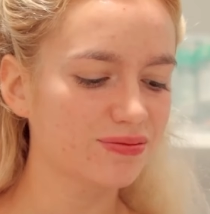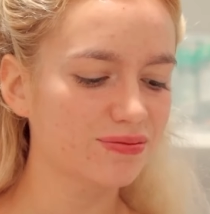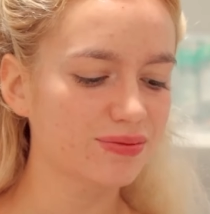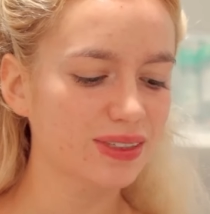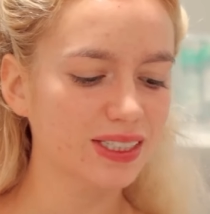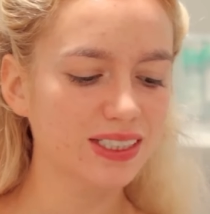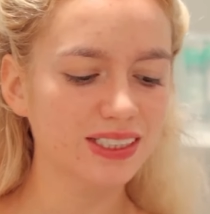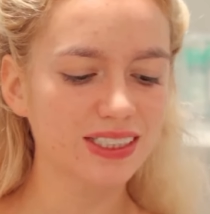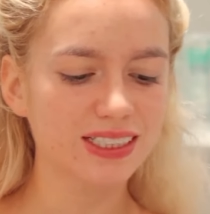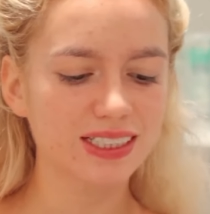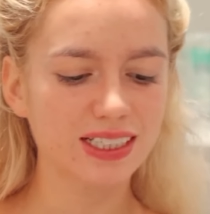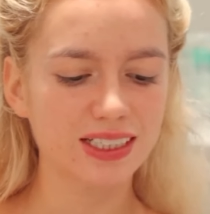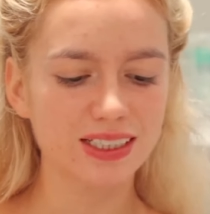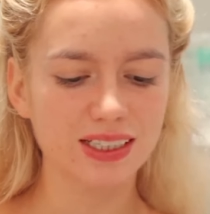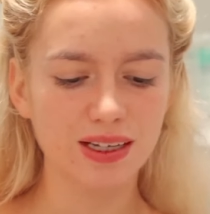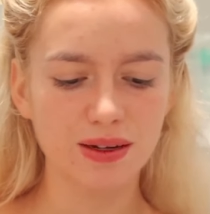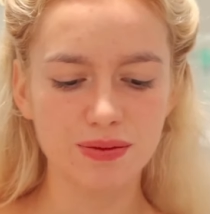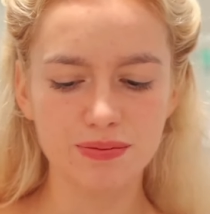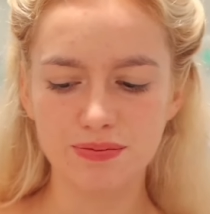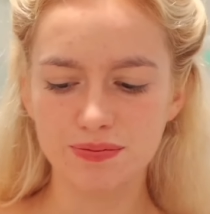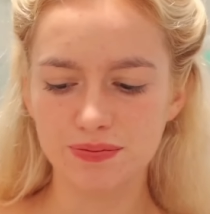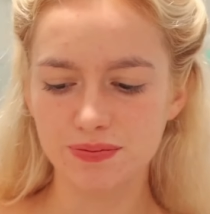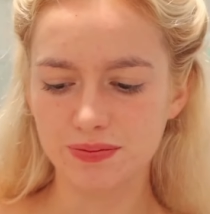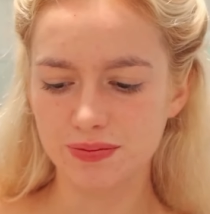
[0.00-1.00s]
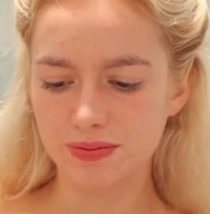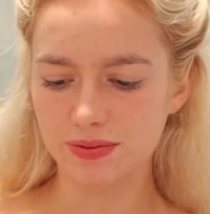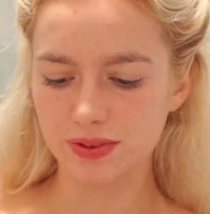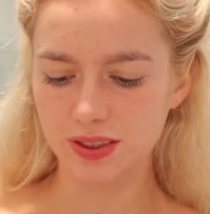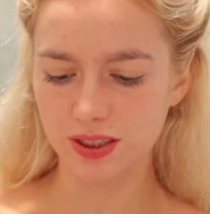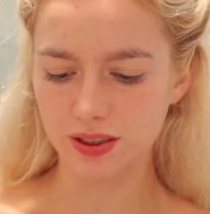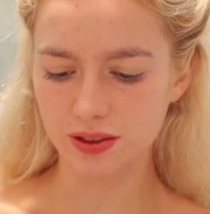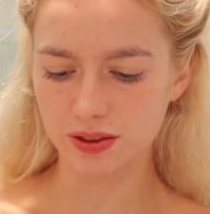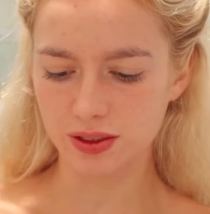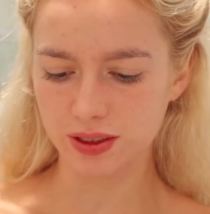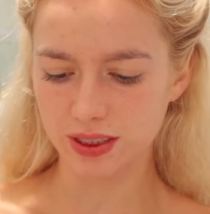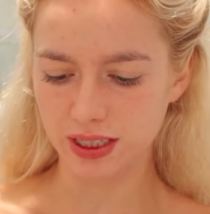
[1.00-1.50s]
because they'll
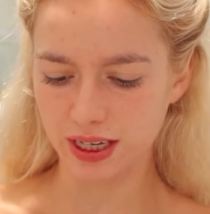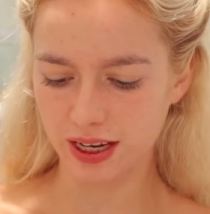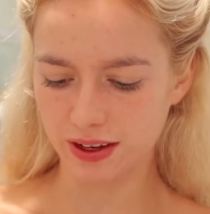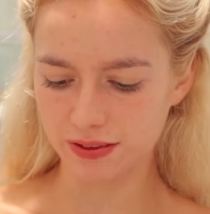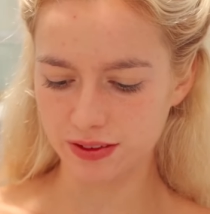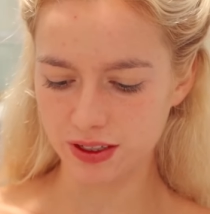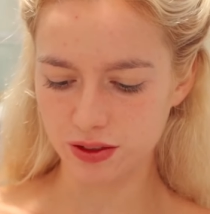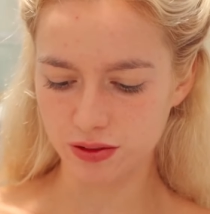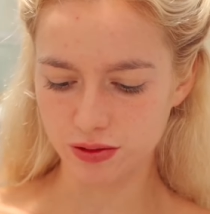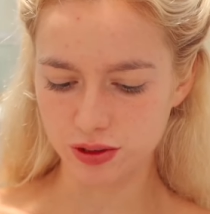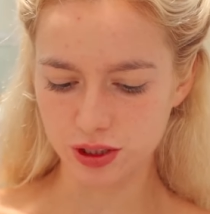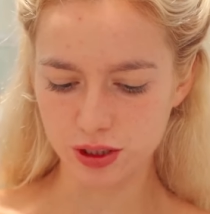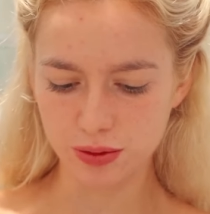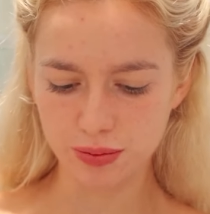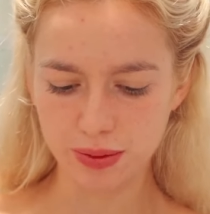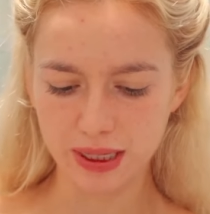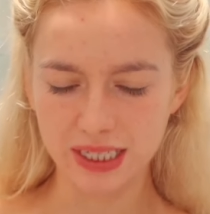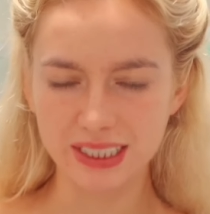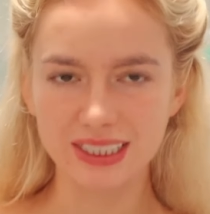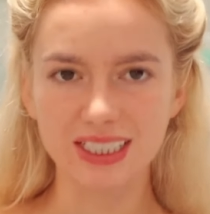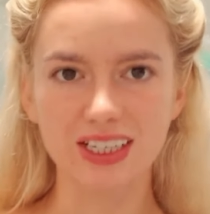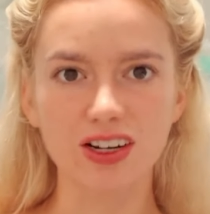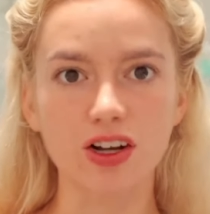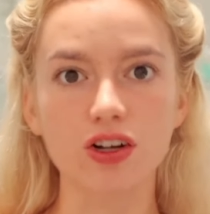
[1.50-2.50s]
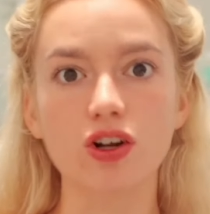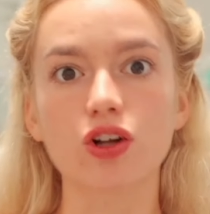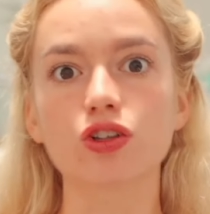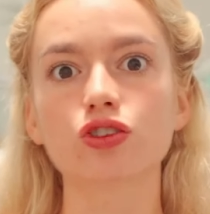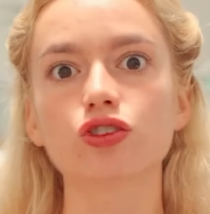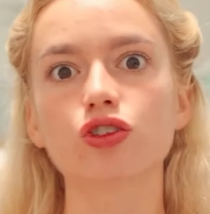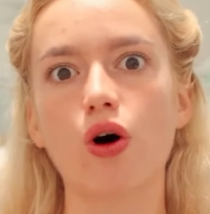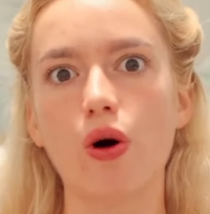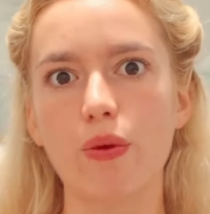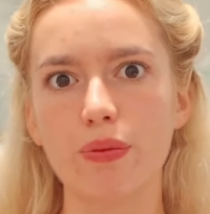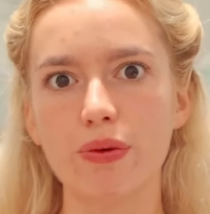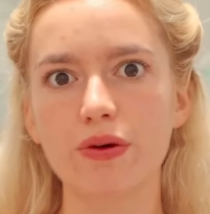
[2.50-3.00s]
they have their own space. They're not on
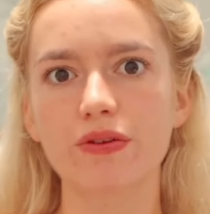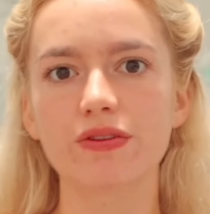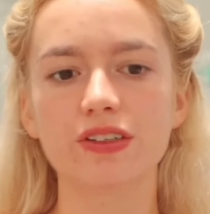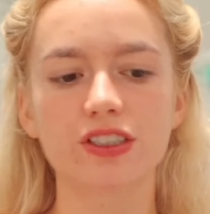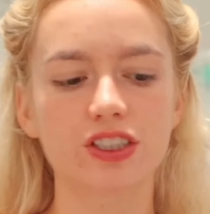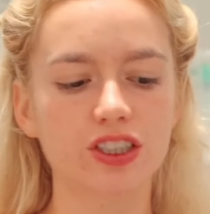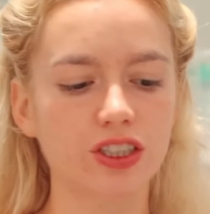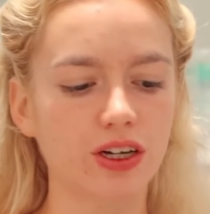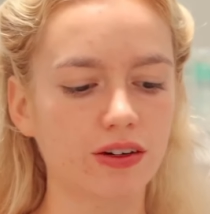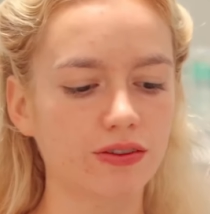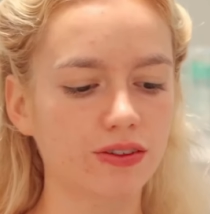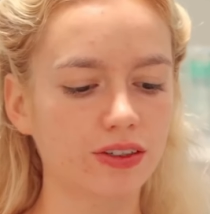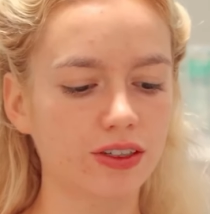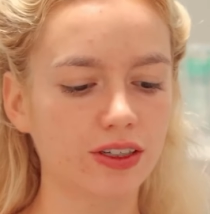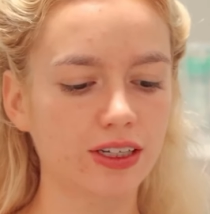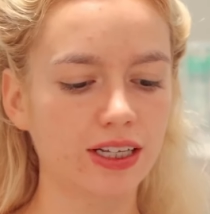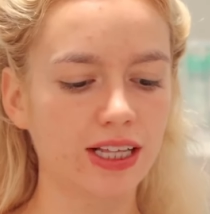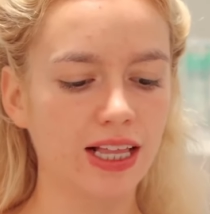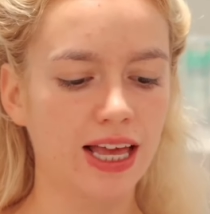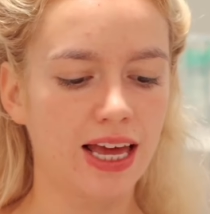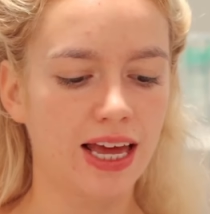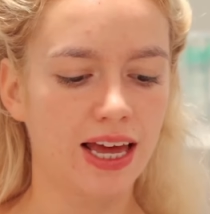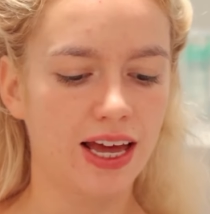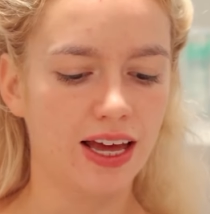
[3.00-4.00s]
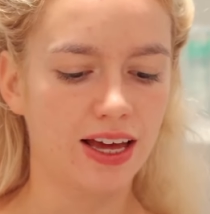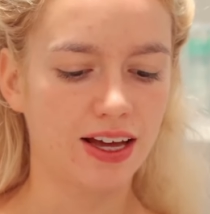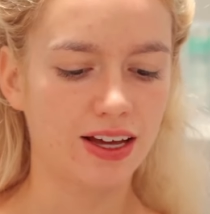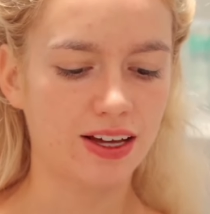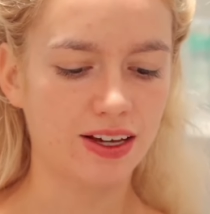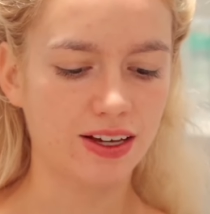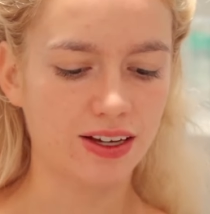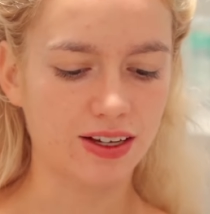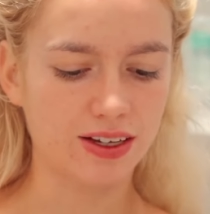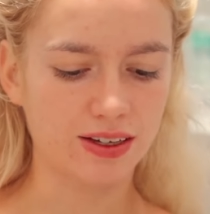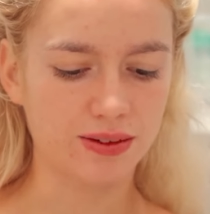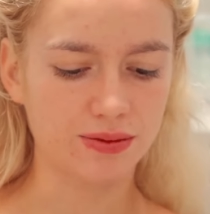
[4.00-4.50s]
top of each other.
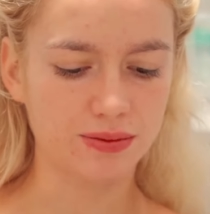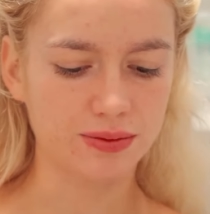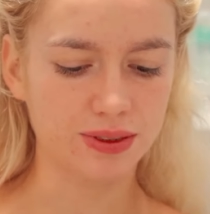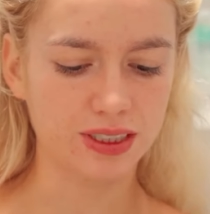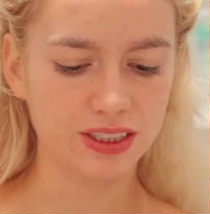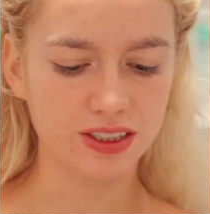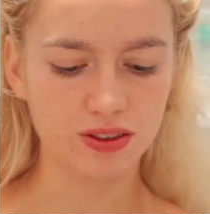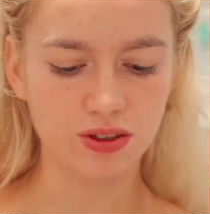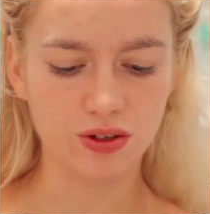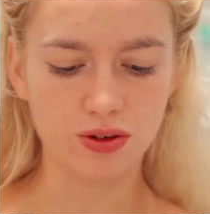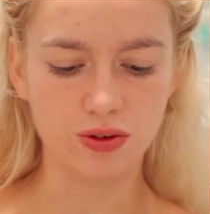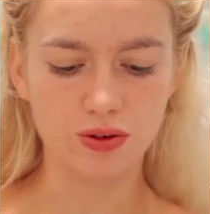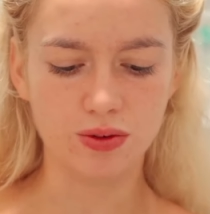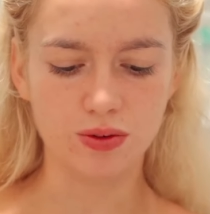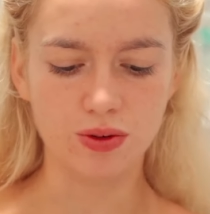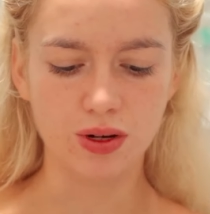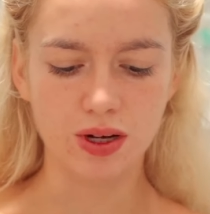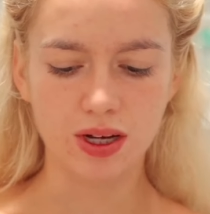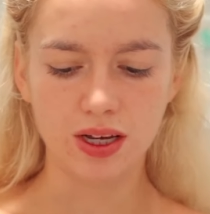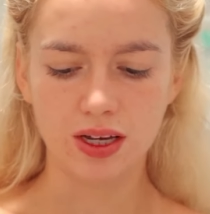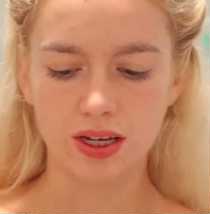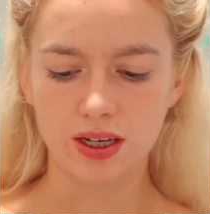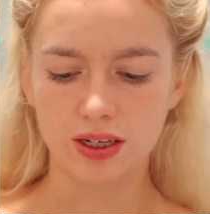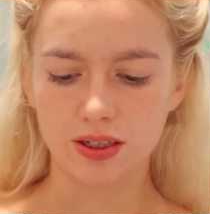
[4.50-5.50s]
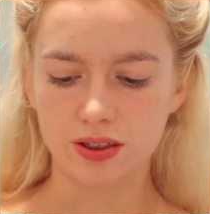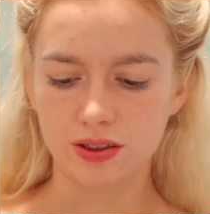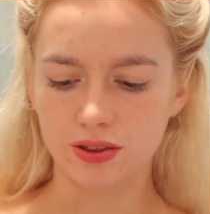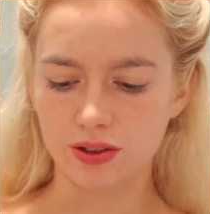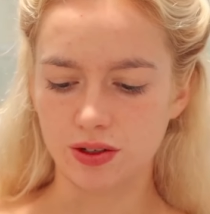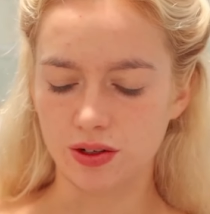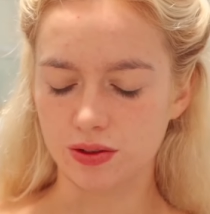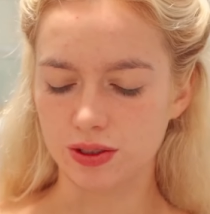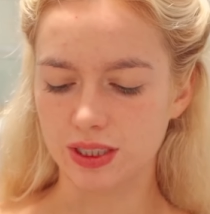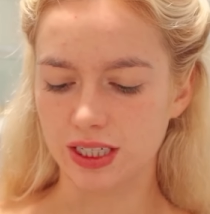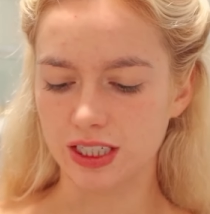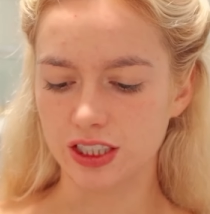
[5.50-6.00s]
There's no
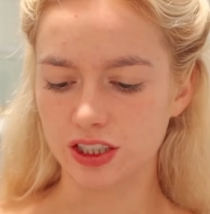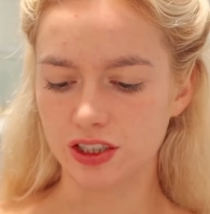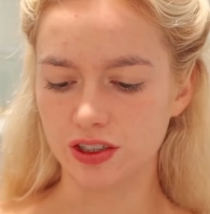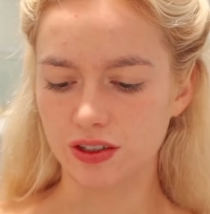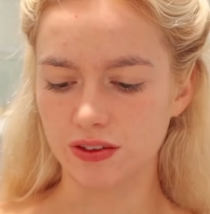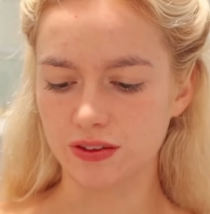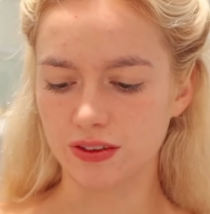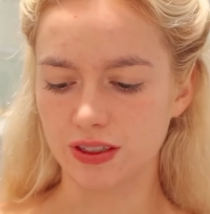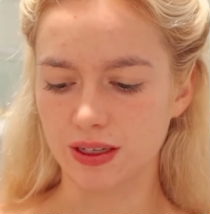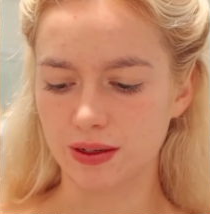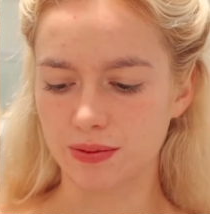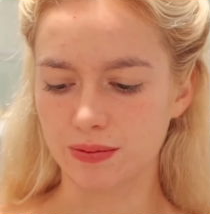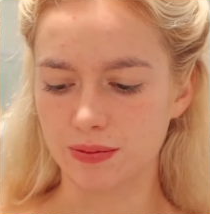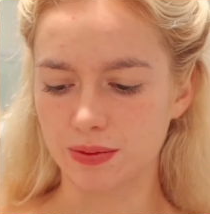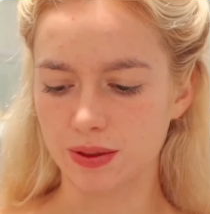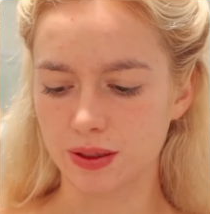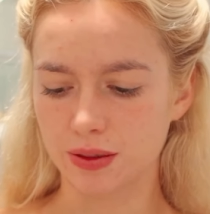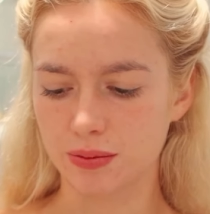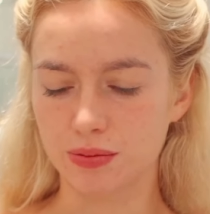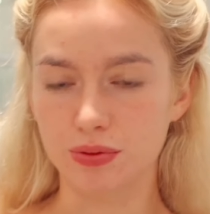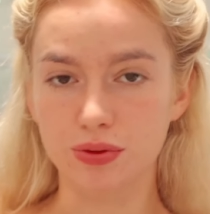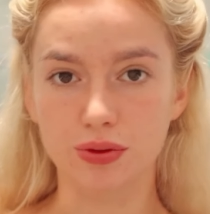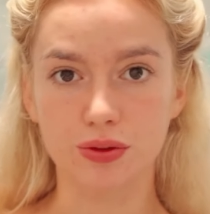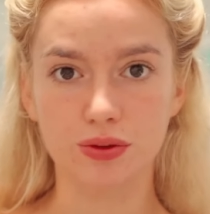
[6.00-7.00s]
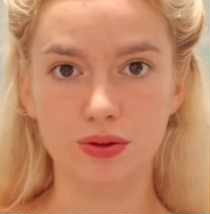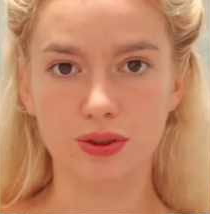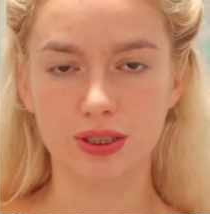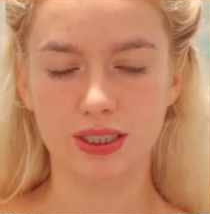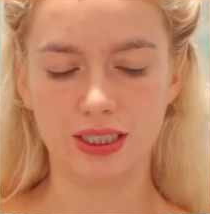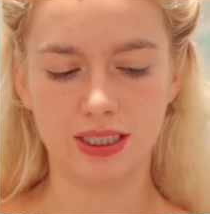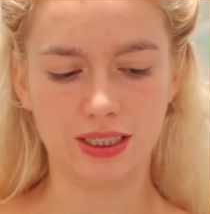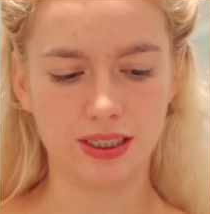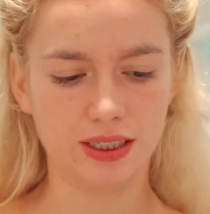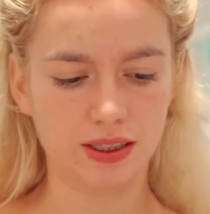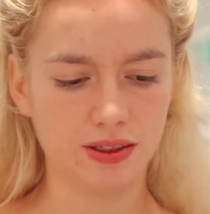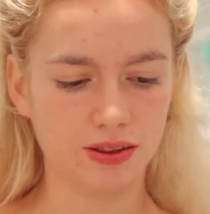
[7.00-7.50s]
danger of them
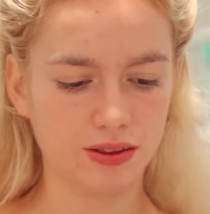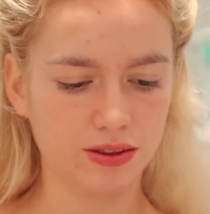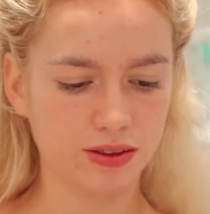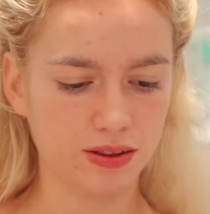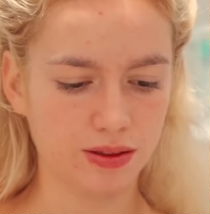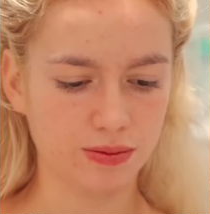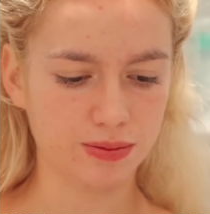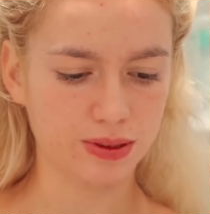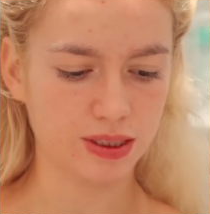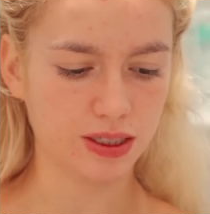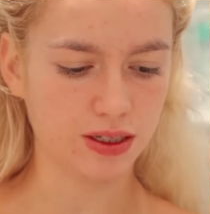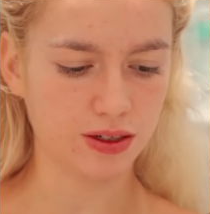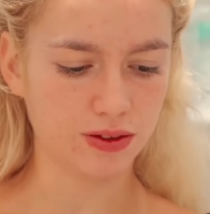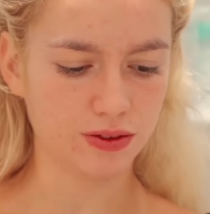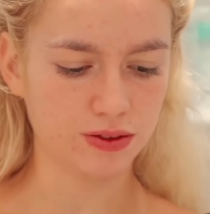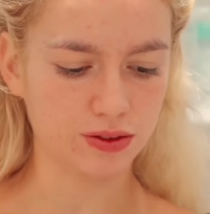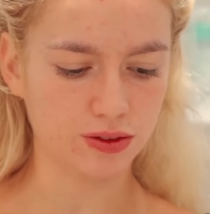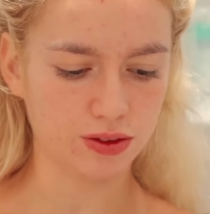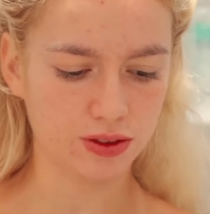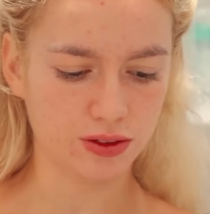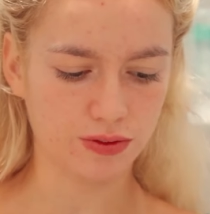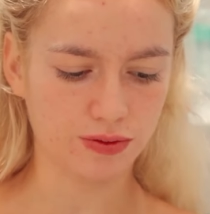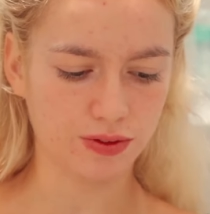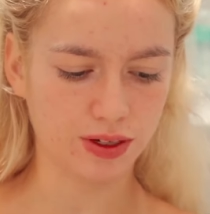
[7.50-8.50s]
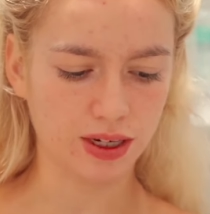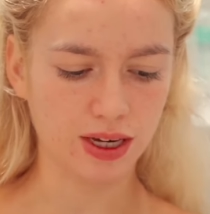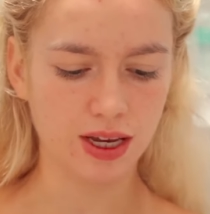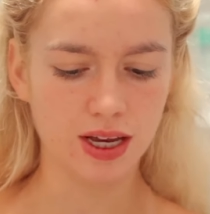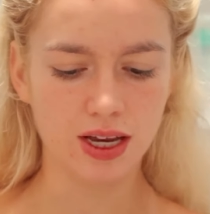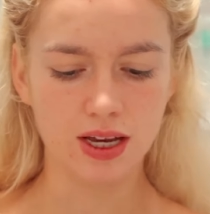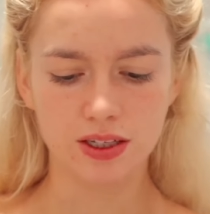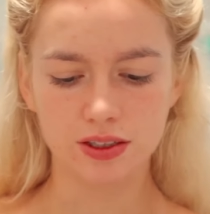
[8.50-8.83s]
bruising themselves or something.